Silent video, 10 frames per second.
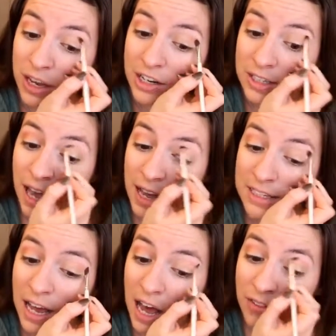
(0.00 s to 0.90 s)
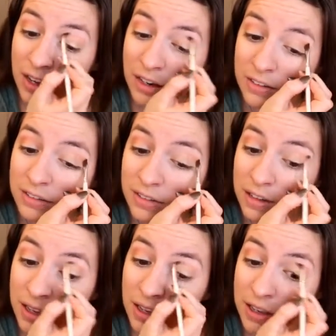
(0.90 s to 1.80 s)
I just had to have it.
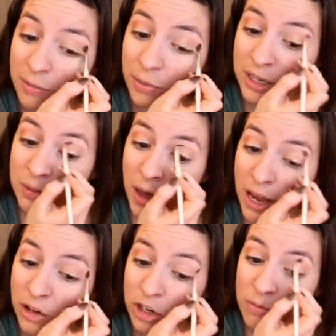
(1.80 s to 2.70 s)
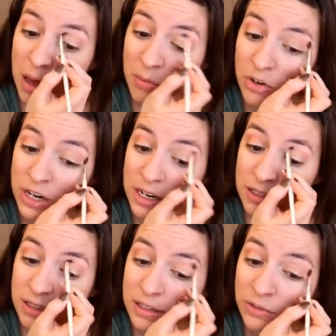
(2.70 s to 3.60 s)
Brings back good
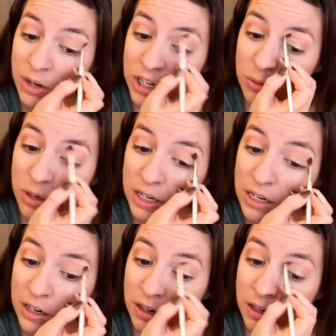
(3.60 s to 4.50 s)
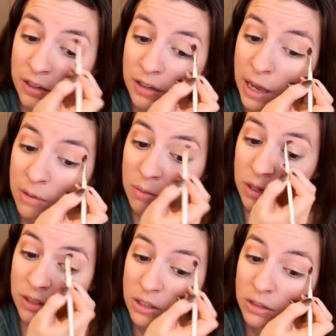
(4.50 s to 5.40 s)
memories of when you were here, and we
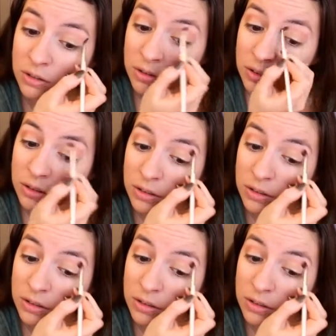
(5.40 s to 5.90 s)
miss you.